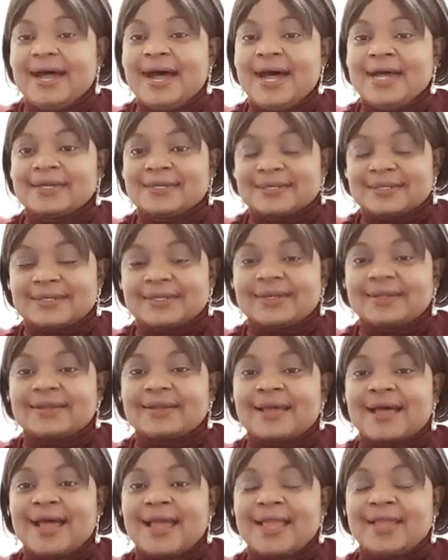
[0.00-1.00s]
and
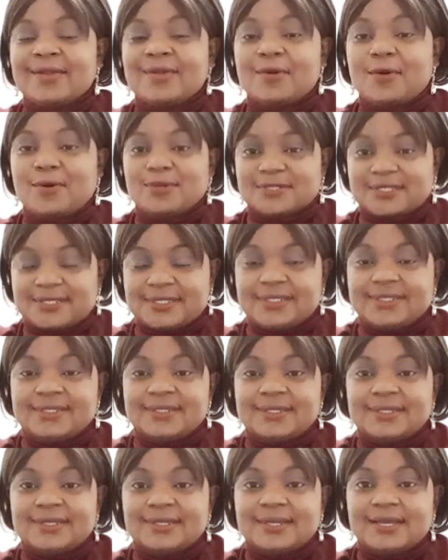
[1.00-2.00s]
I got
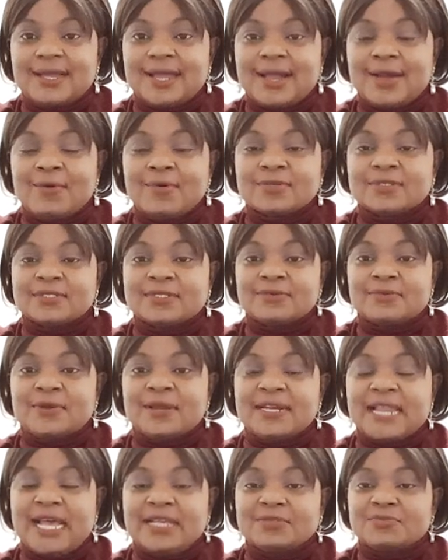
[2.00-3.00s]
I was
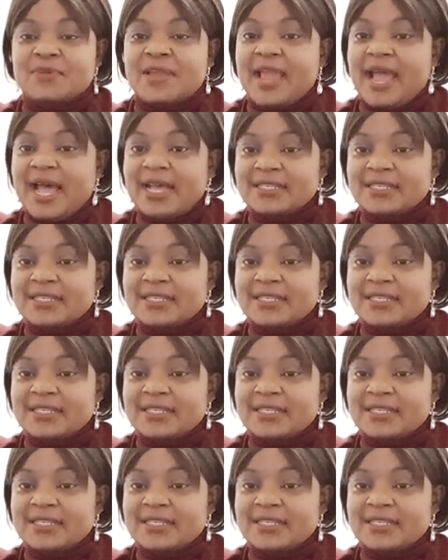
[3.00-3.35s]
went as we